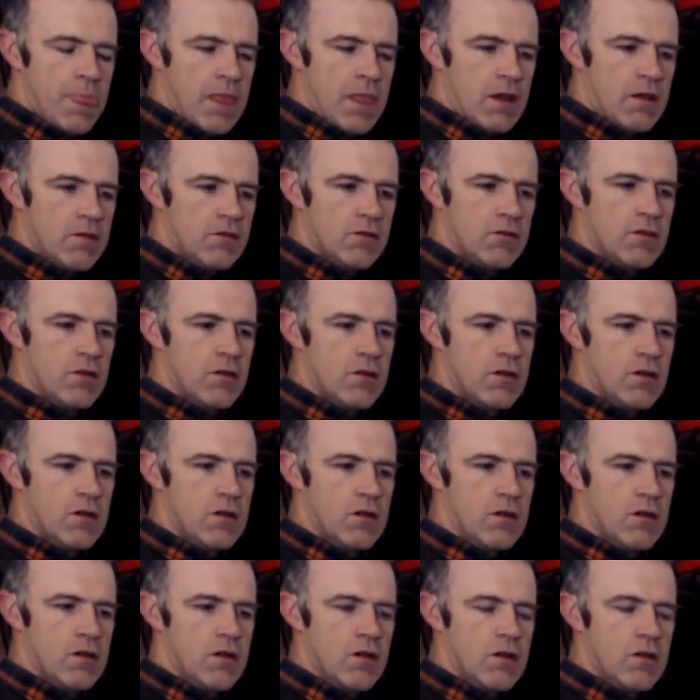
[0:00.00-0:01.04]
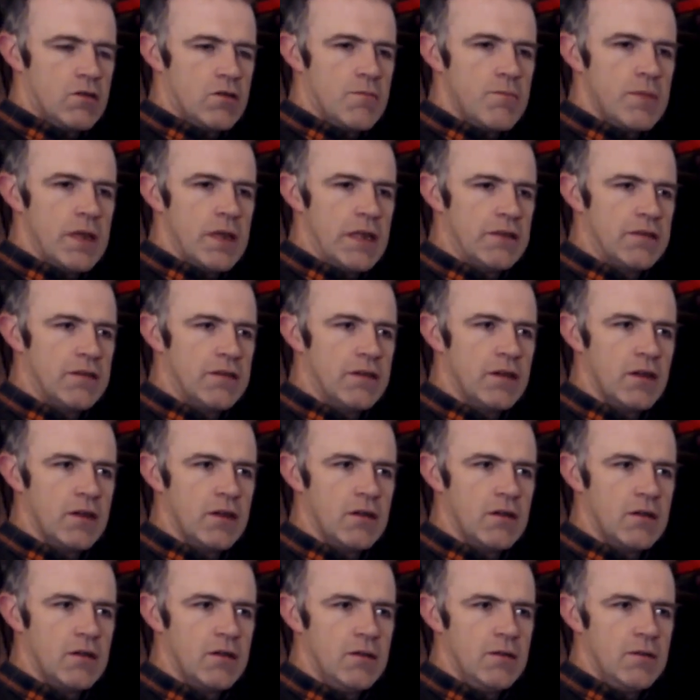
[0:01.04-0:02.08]
the
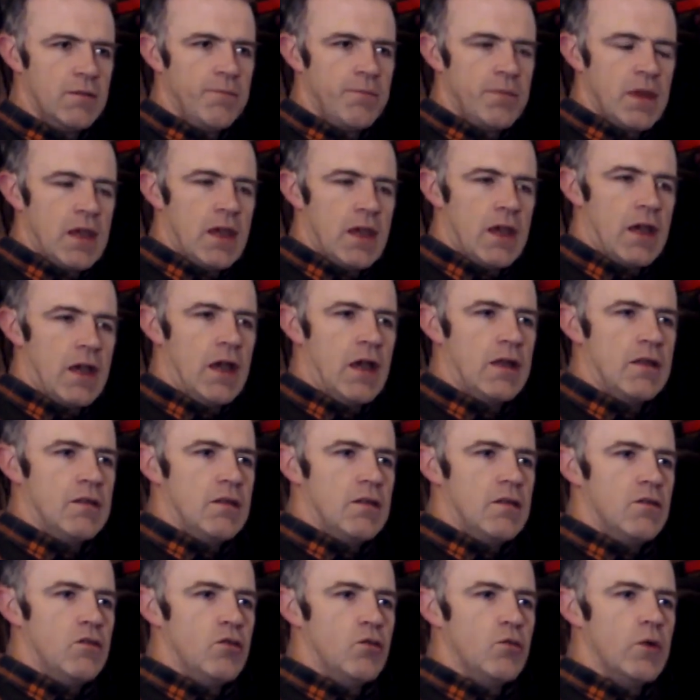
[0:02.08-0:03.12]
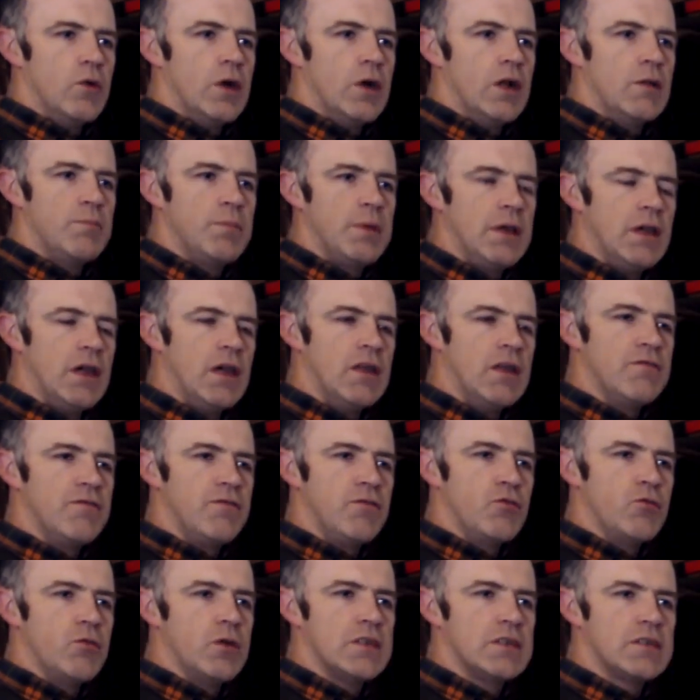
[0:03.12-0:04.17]
material, and you will be
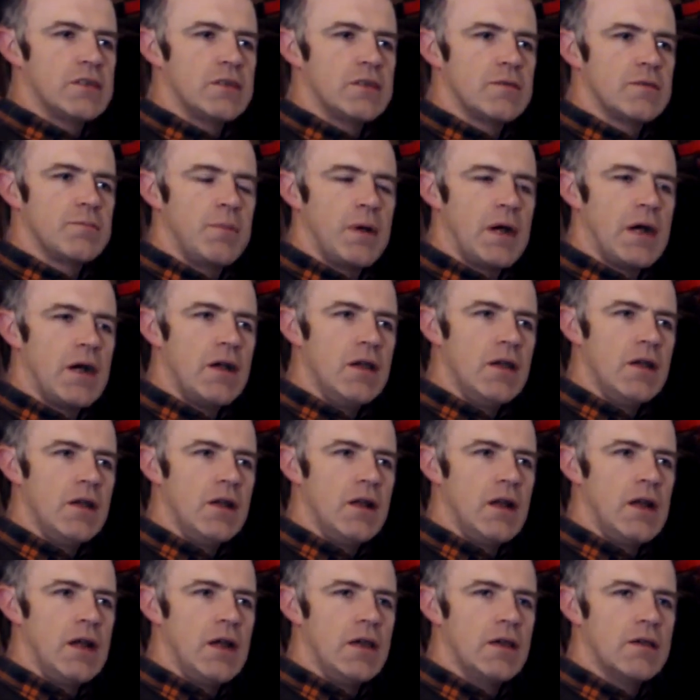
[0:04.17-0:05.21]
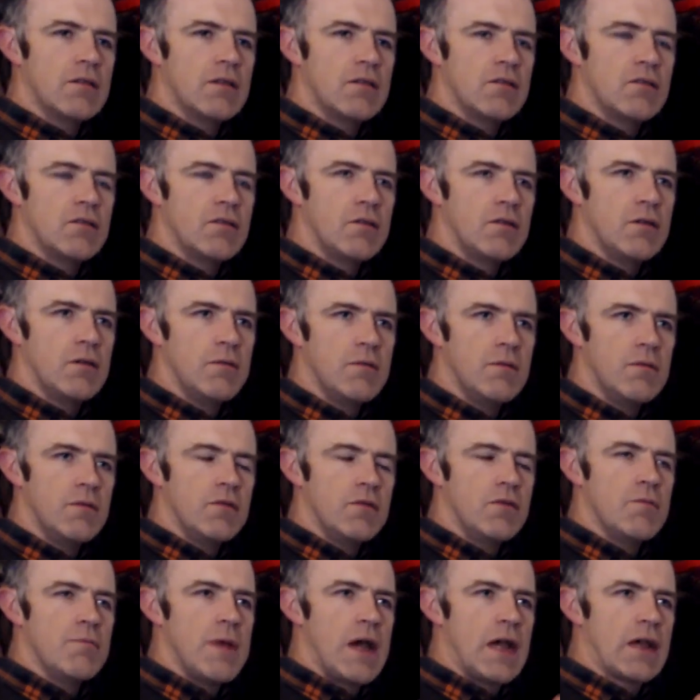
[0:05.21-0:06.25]
influenced by like the
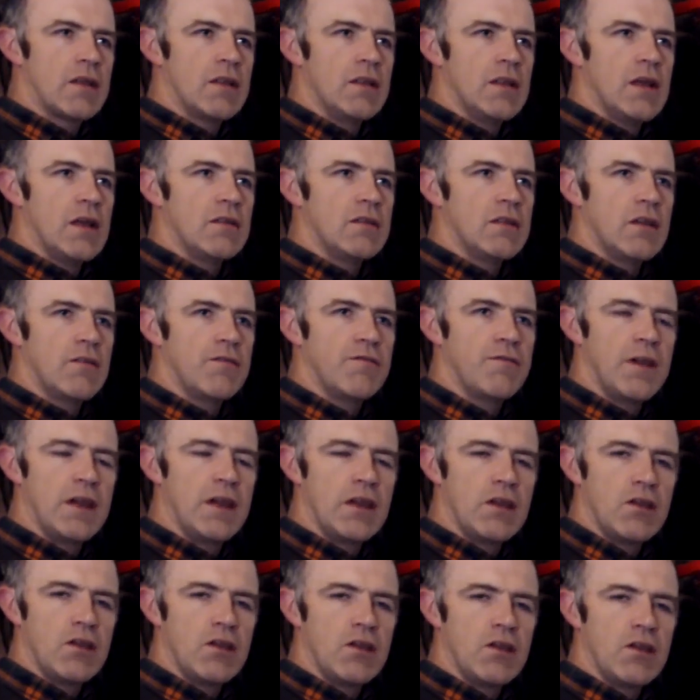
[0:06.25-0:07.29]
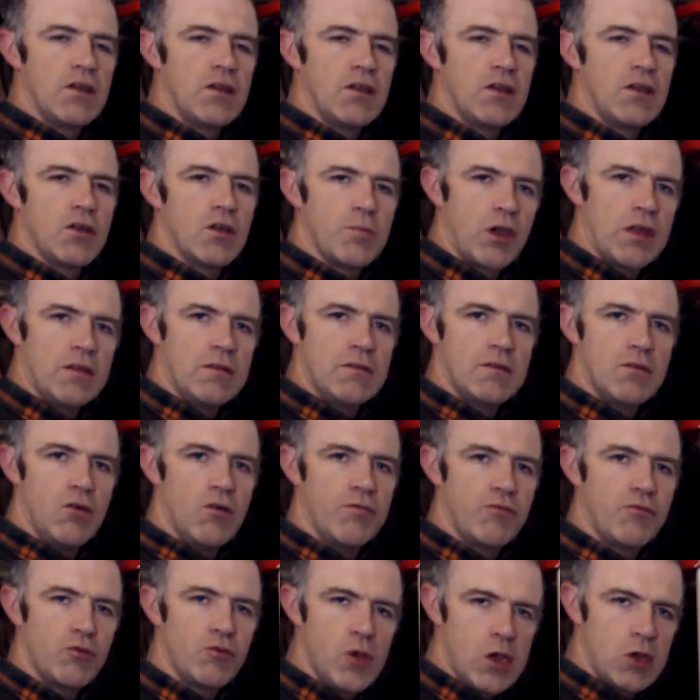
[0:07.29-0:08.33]
magnetic fingerprint or
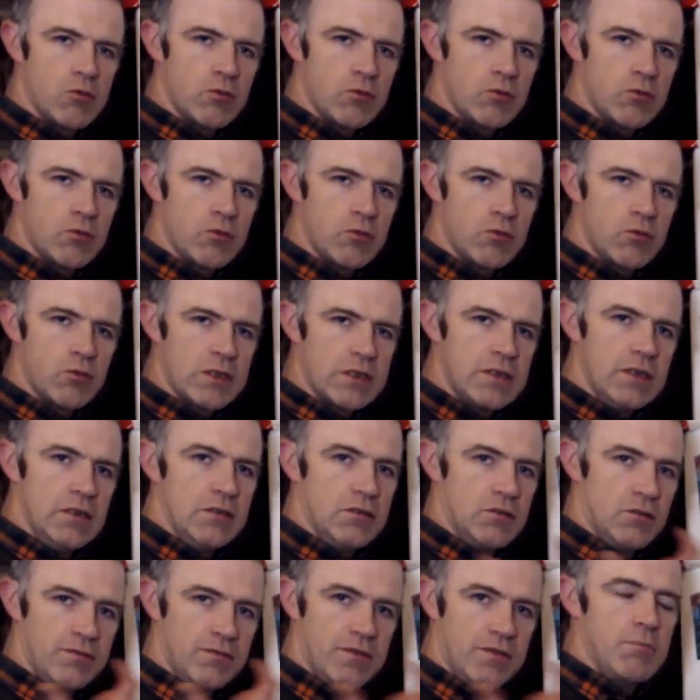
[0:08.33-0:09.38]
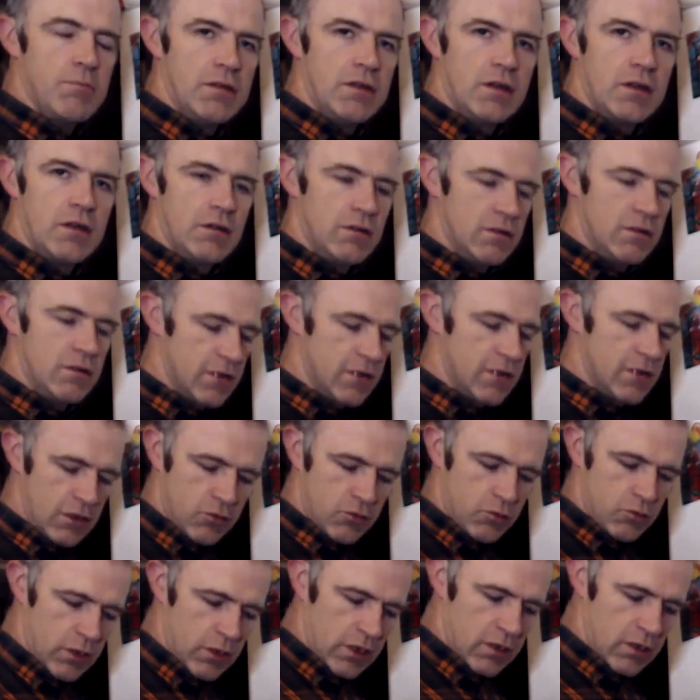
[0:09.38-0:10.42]
frequencies of that material that
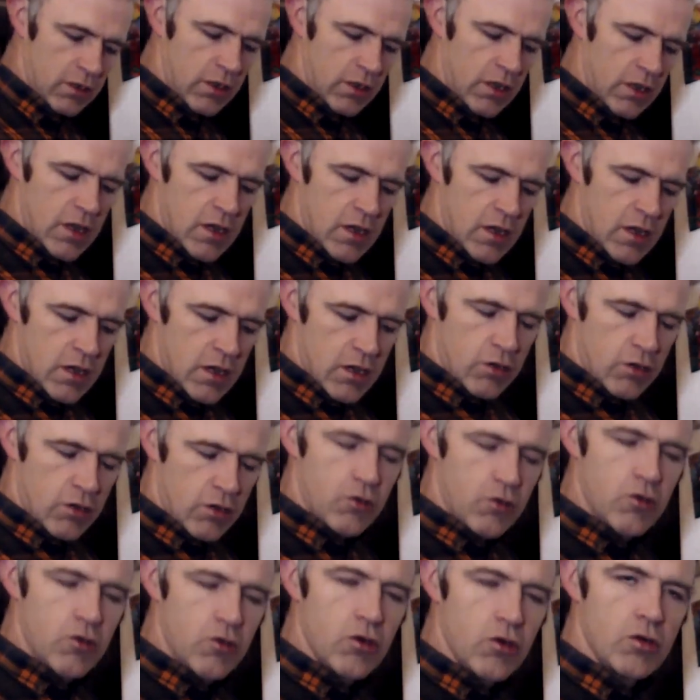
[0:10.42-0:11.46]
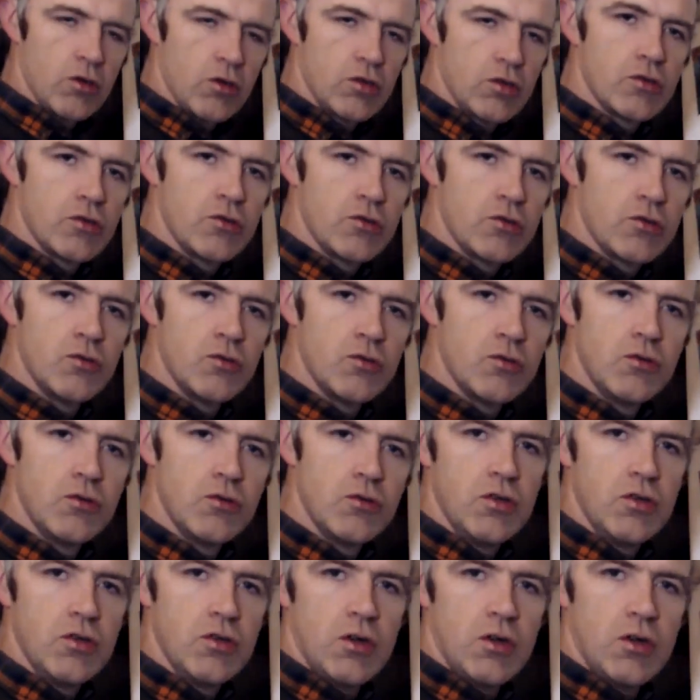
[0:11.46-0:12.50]
will go through your
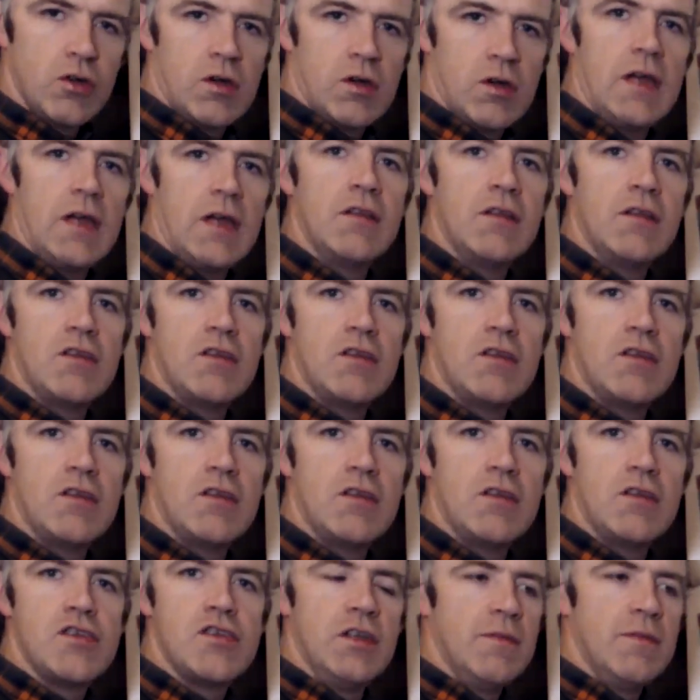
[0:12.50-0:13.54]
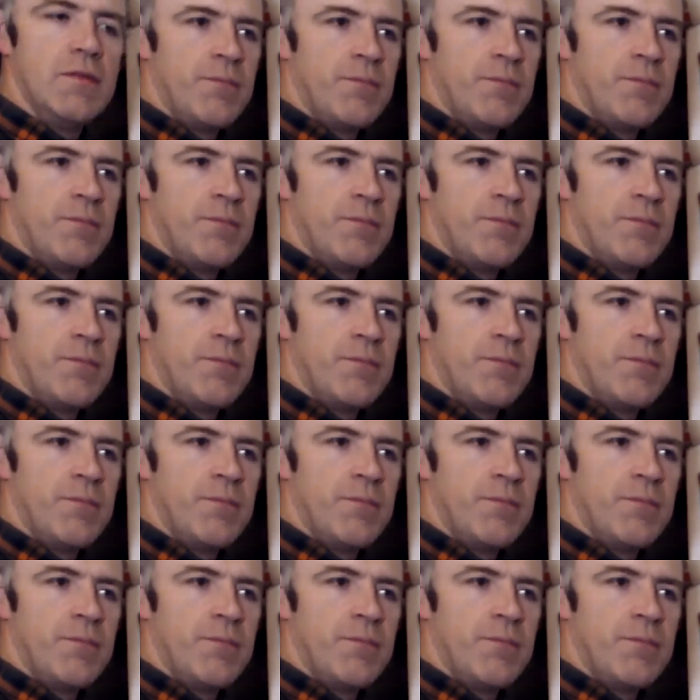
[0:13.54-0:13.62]
energy. And so